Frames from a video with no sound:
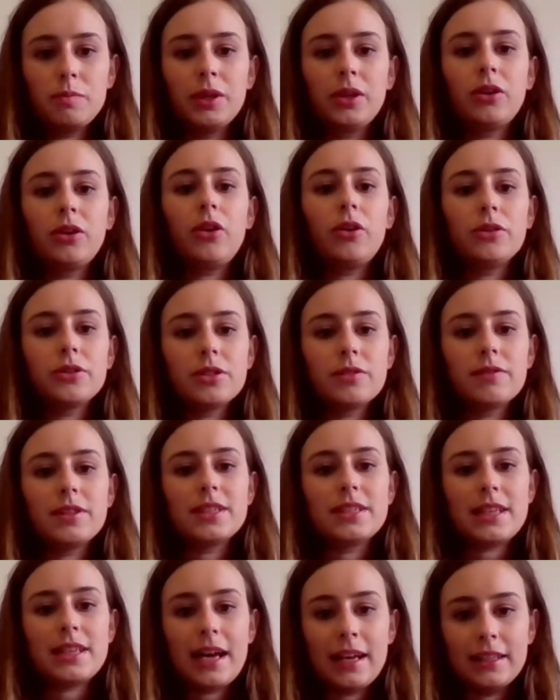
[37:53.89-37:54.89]
because of
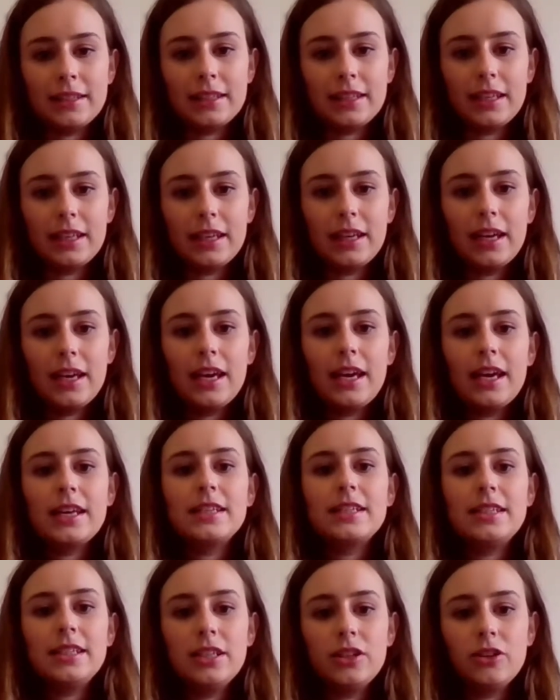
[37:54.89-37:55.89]
this algae
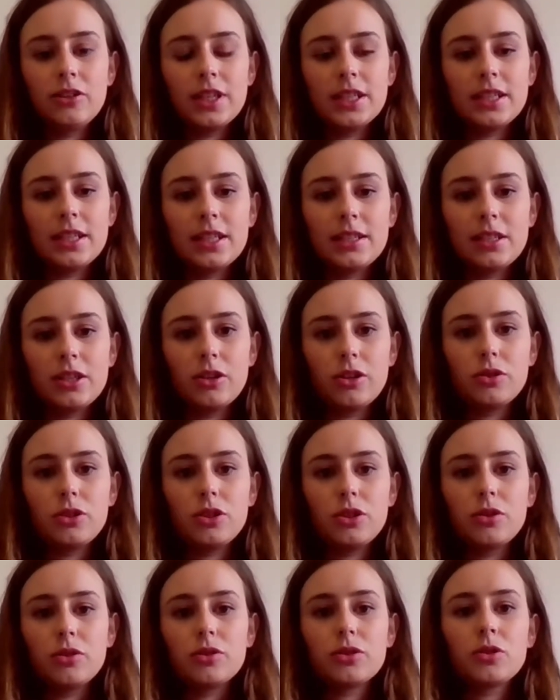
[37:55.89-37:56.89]
decreasing
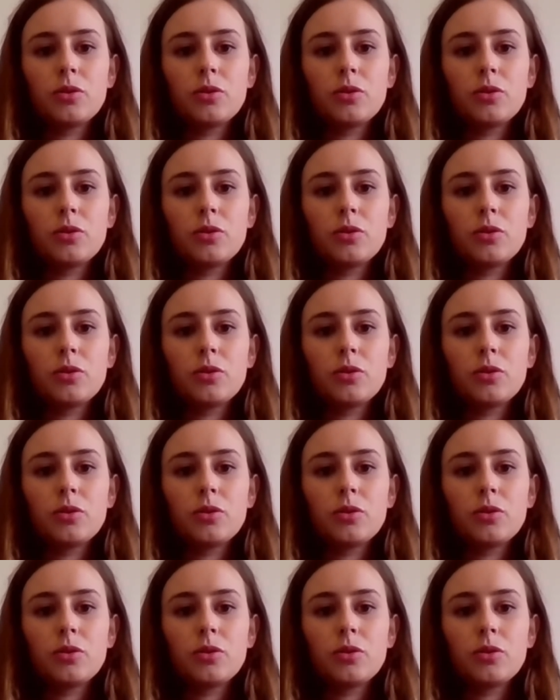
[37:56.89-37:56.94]
CO2.